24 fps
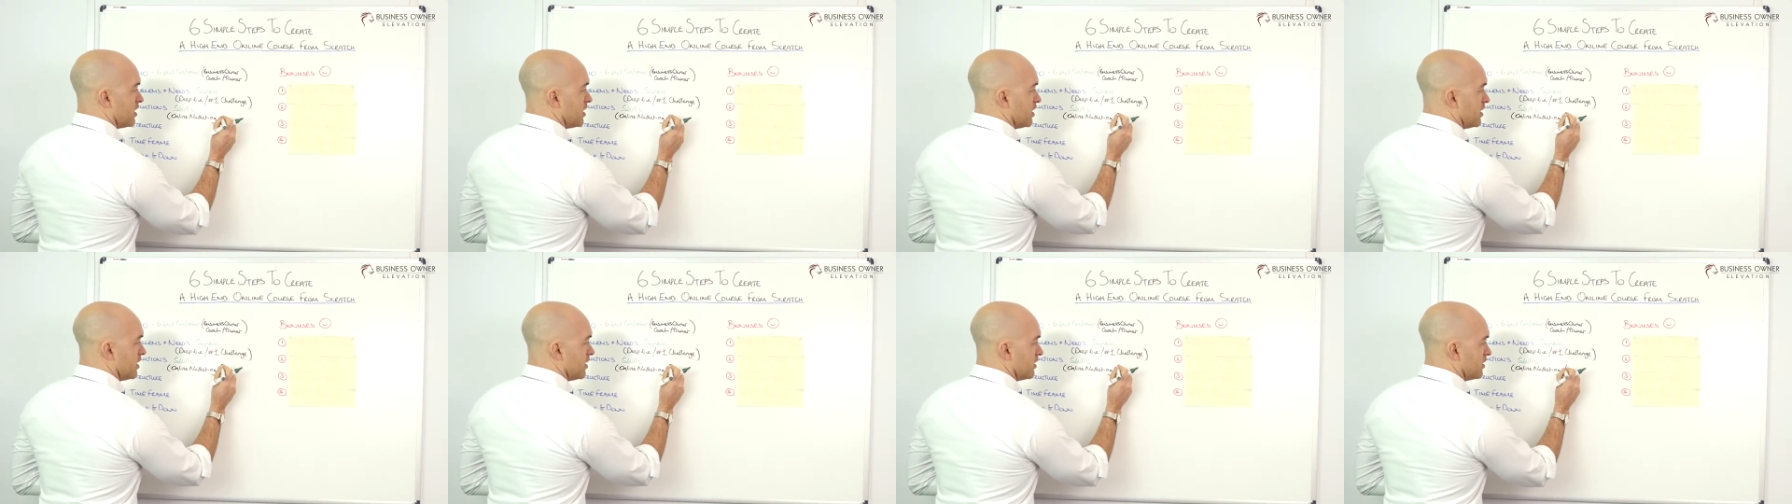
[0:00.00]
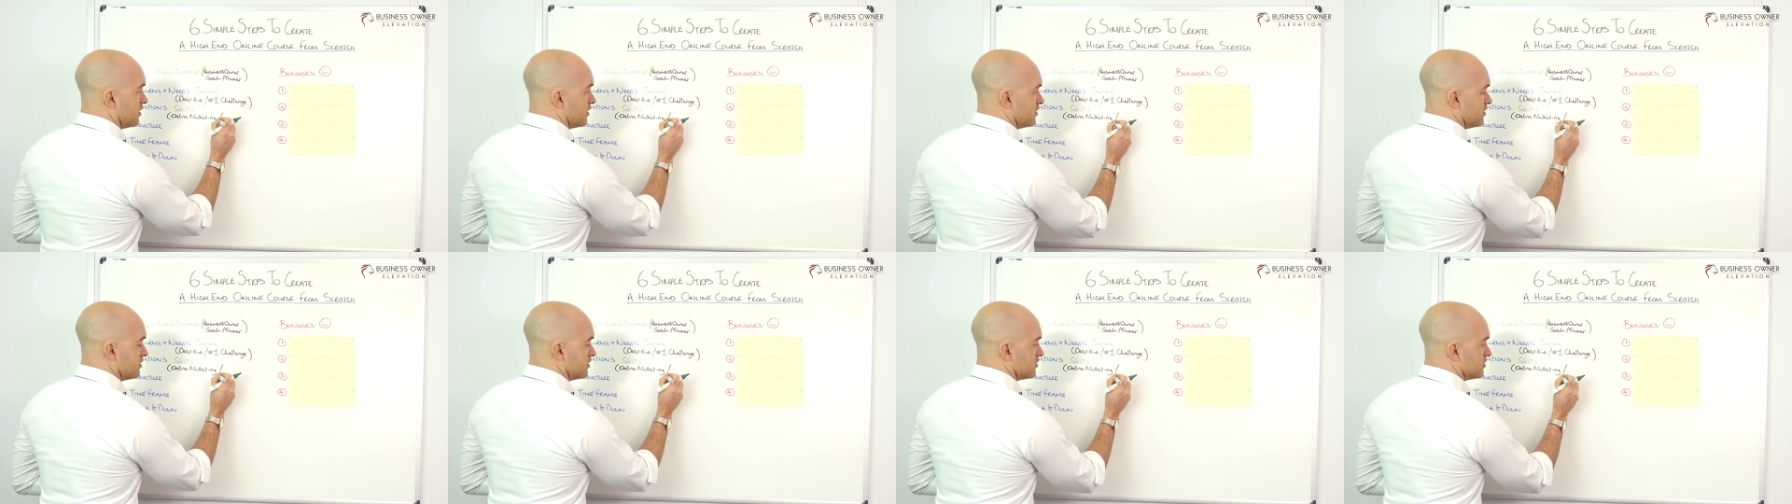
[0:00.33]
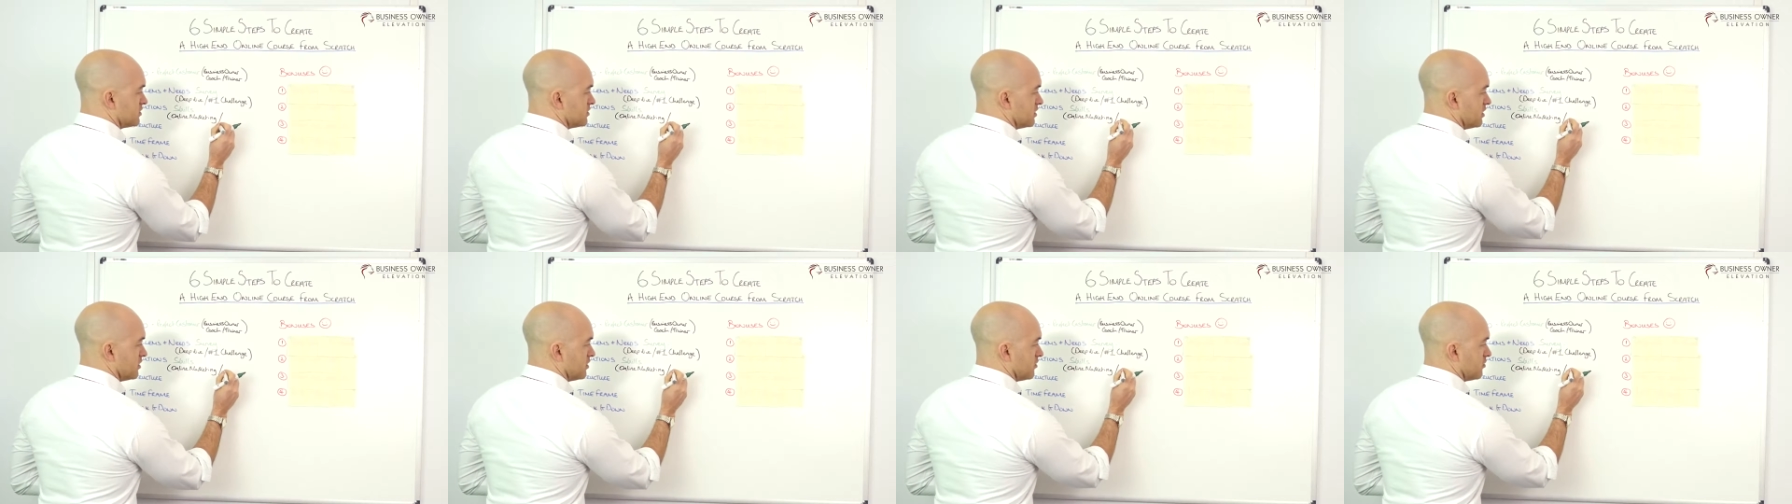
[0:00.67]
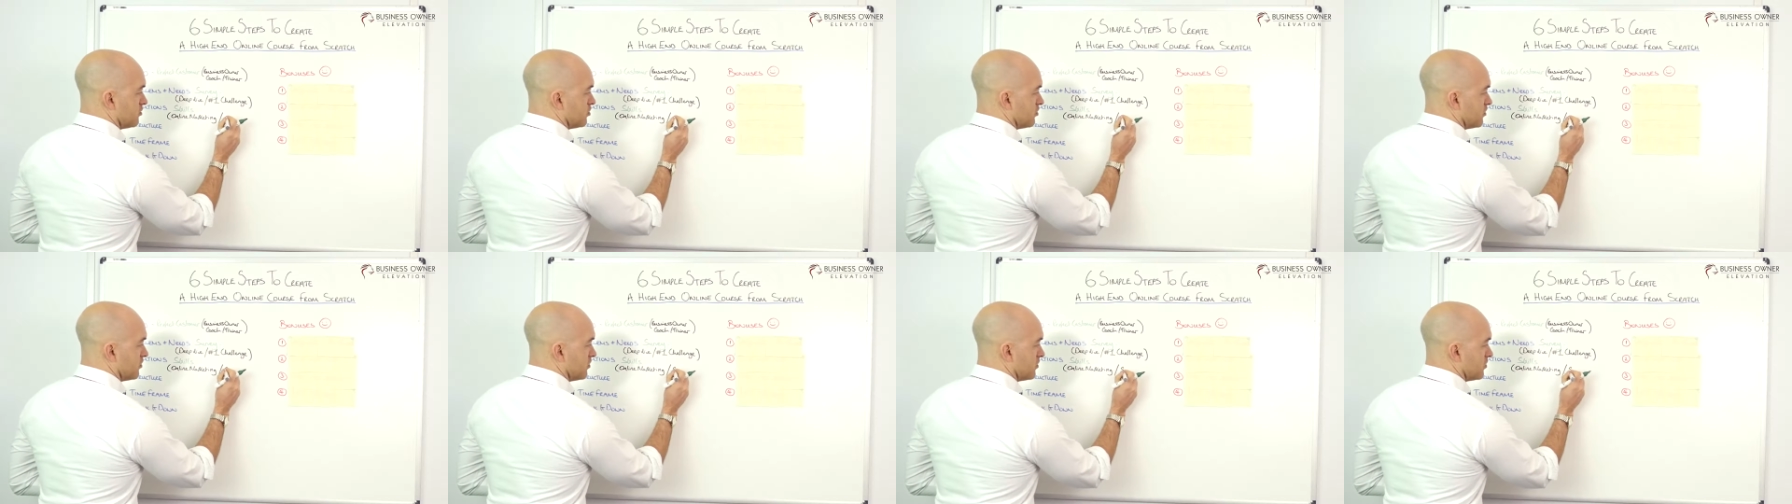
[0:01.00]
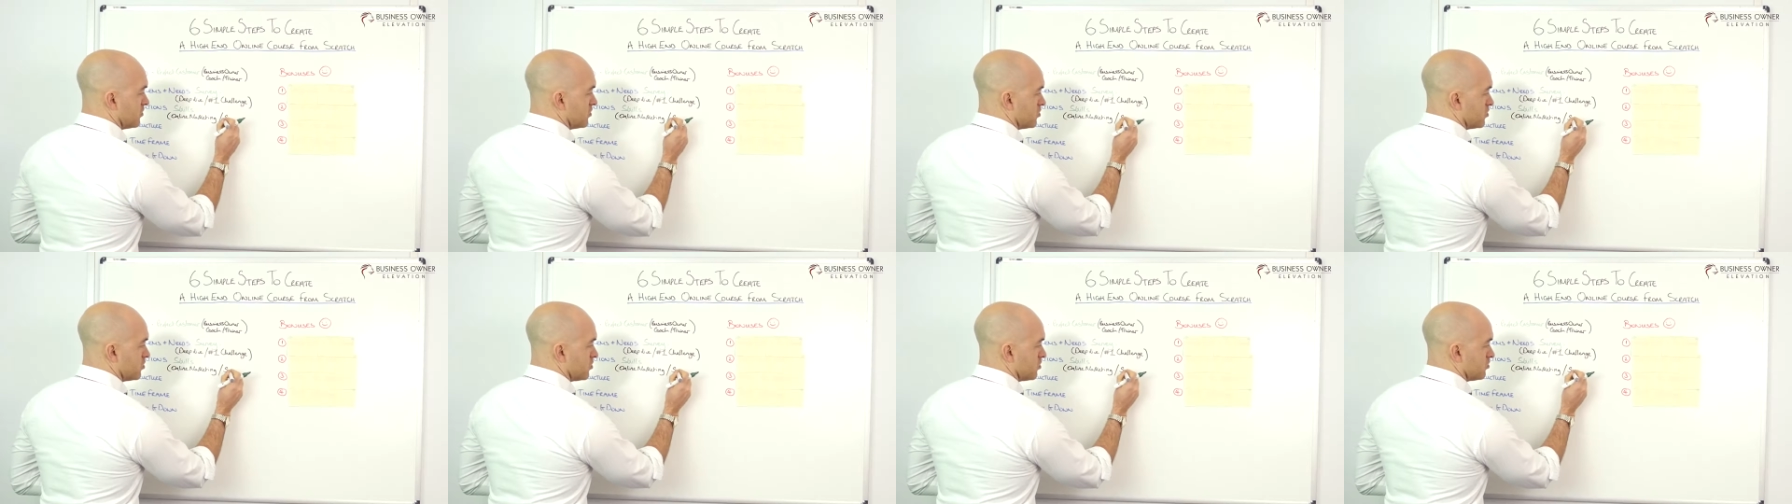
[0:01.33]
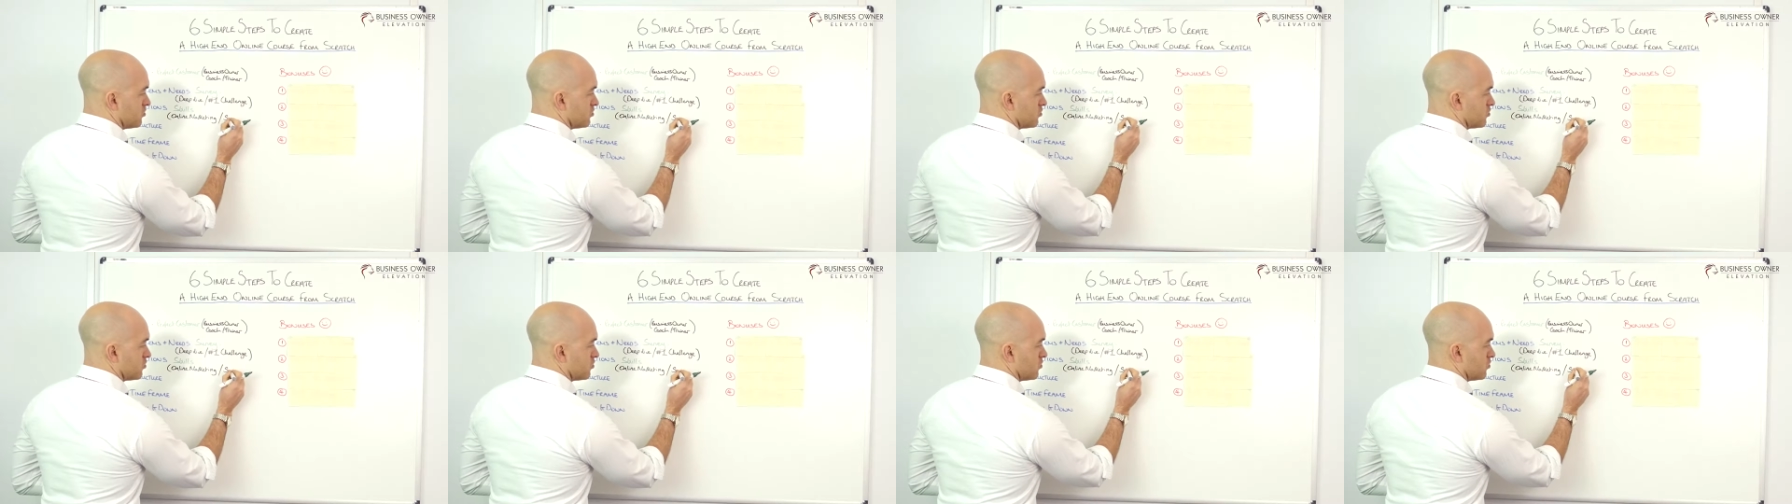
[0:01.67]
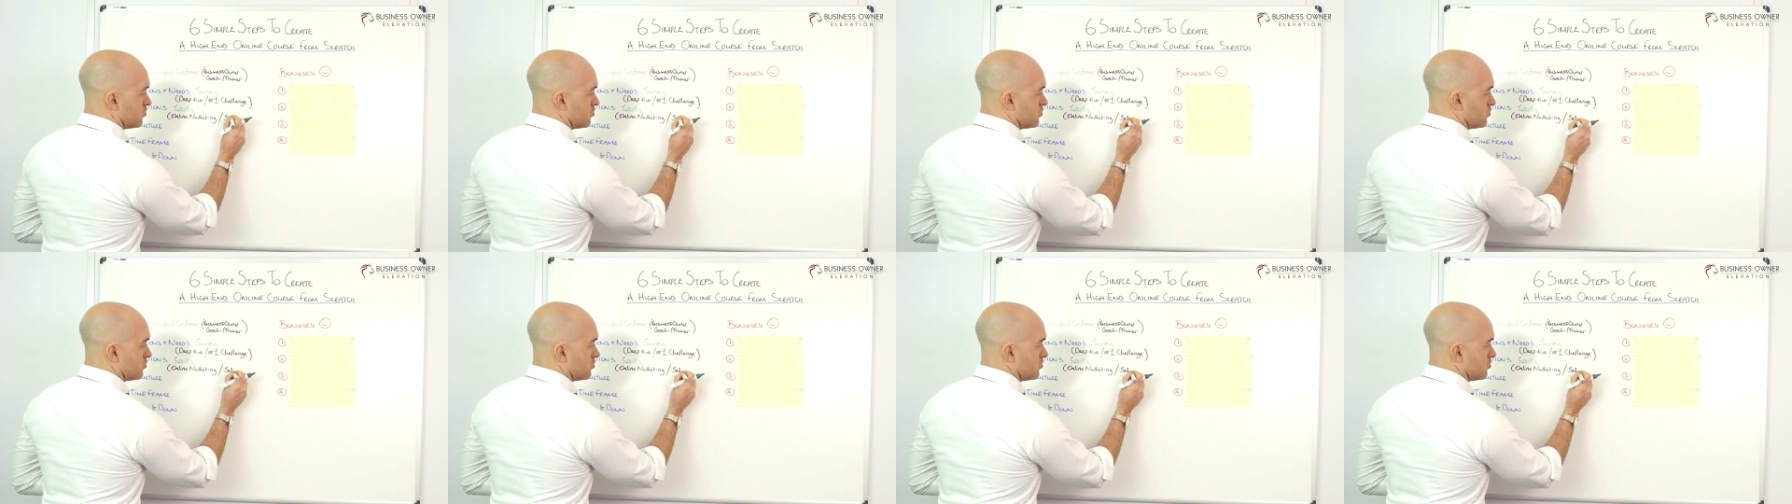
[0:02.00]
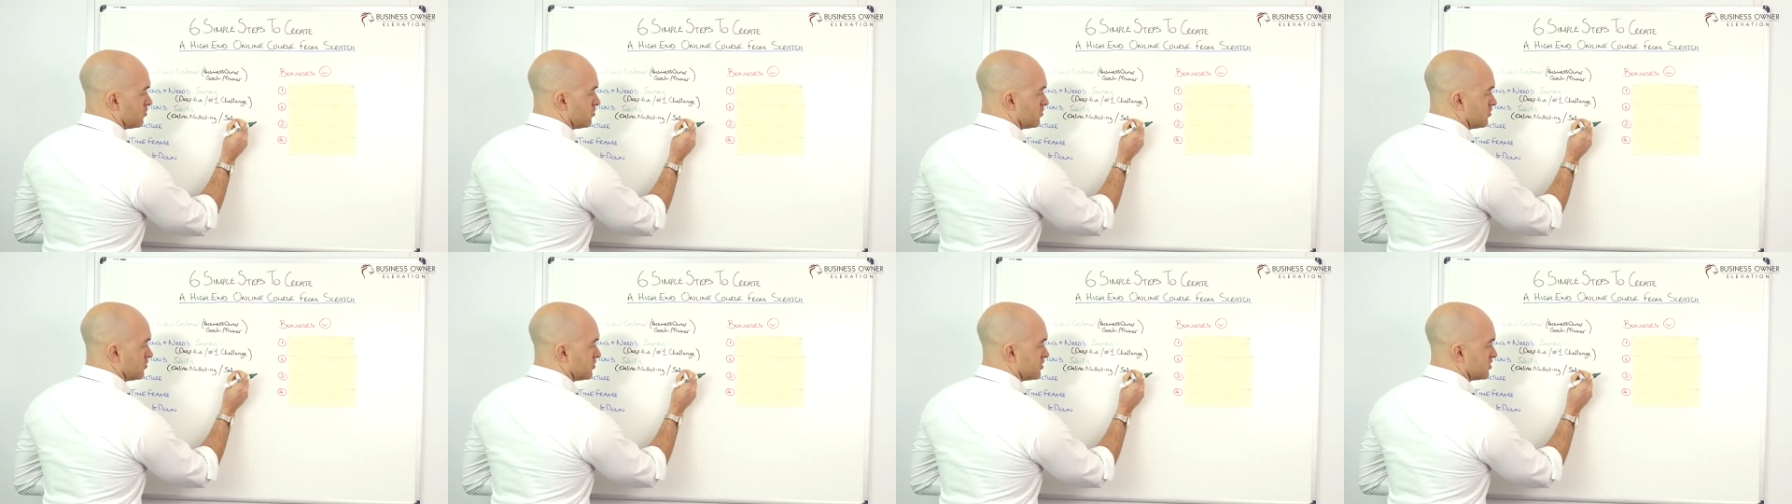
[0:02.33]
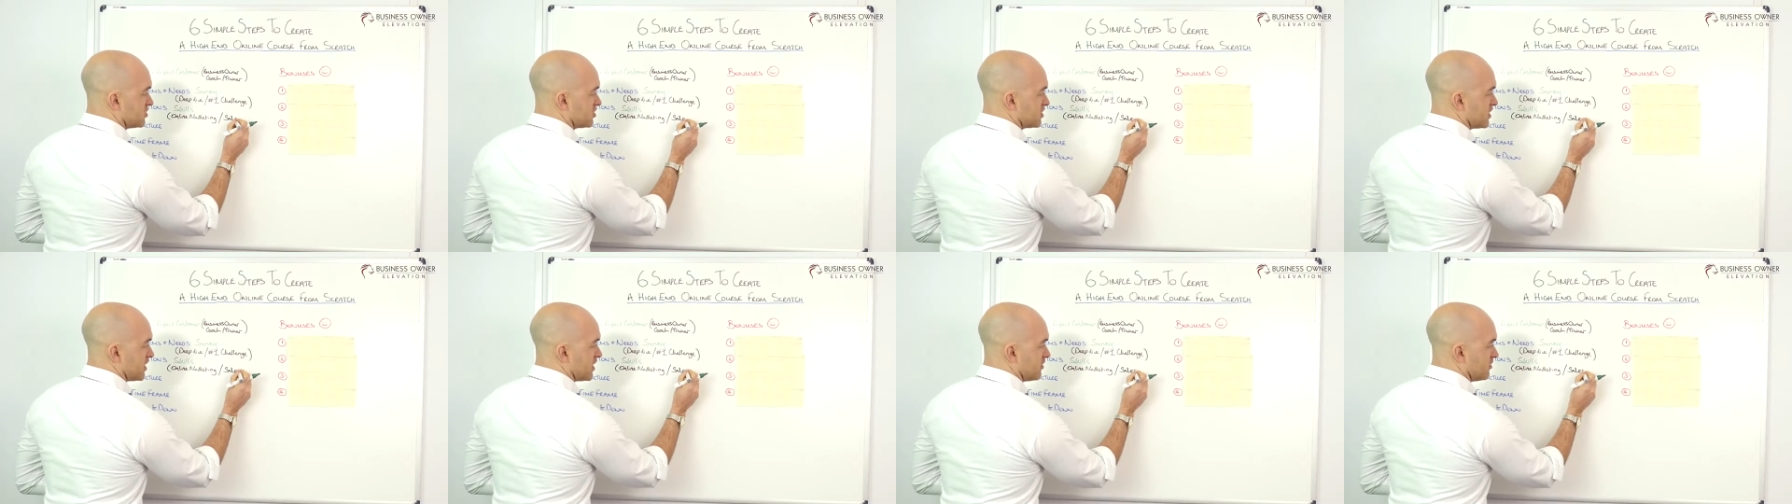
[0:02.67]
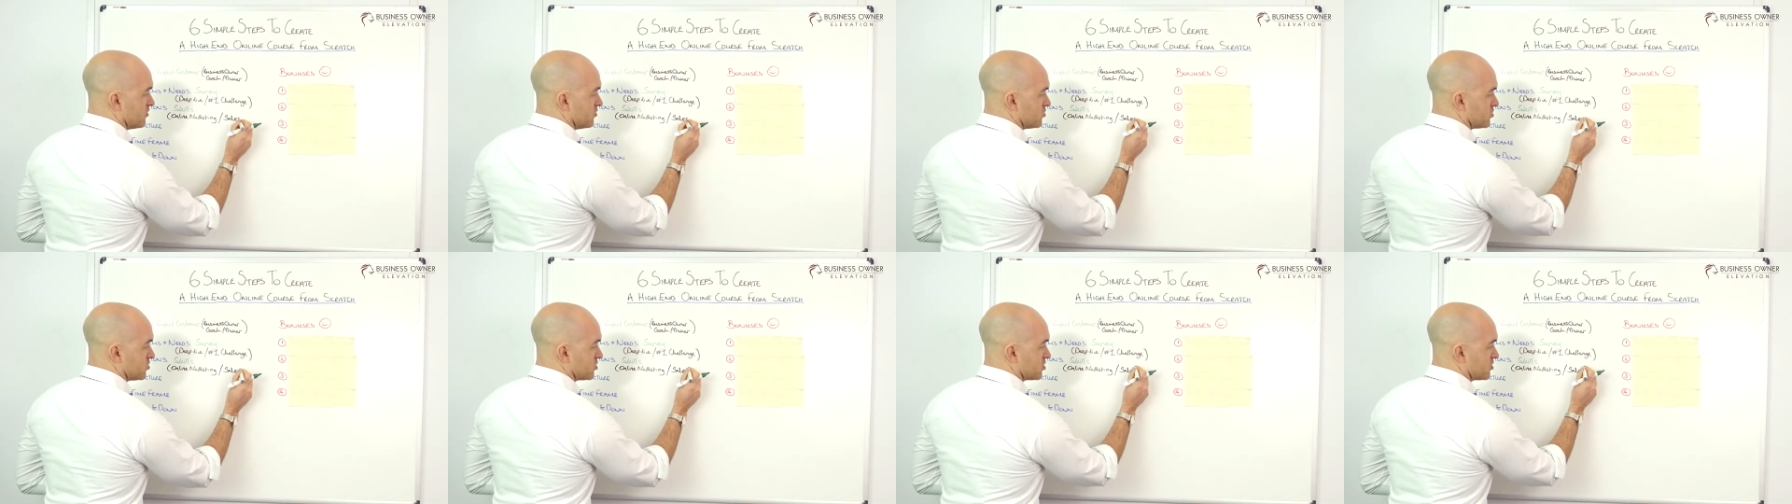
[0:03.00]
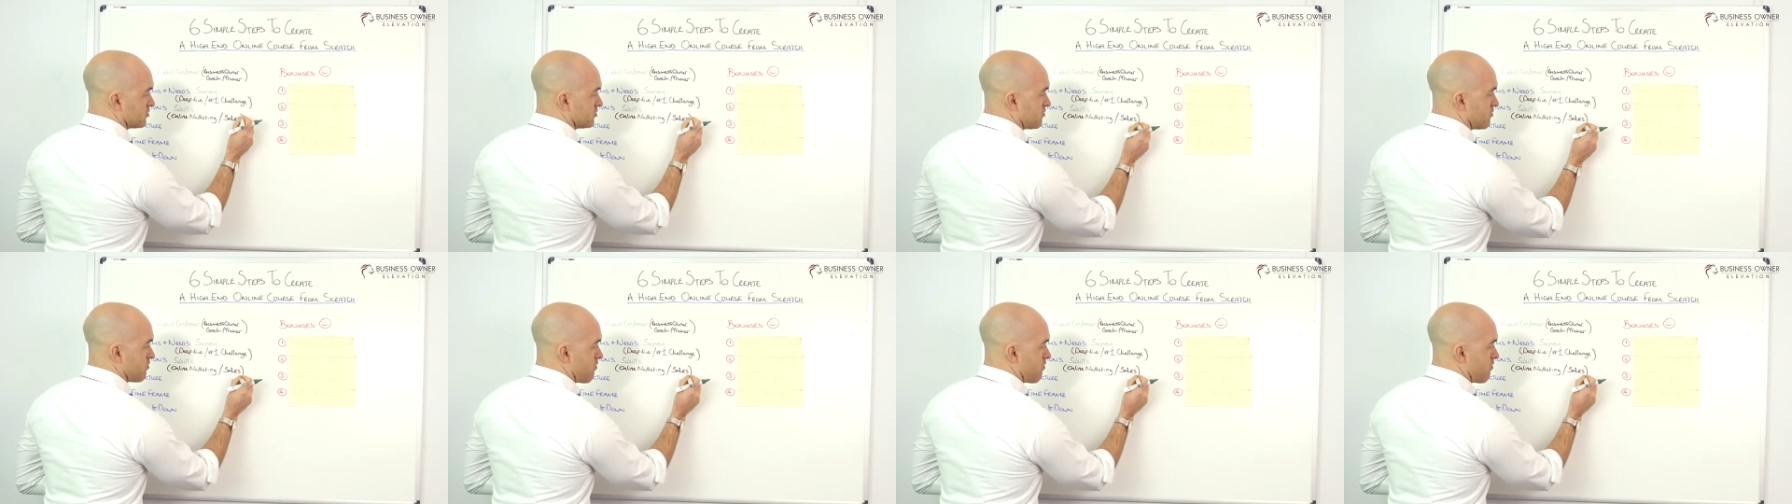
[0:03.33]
and then I'll put sales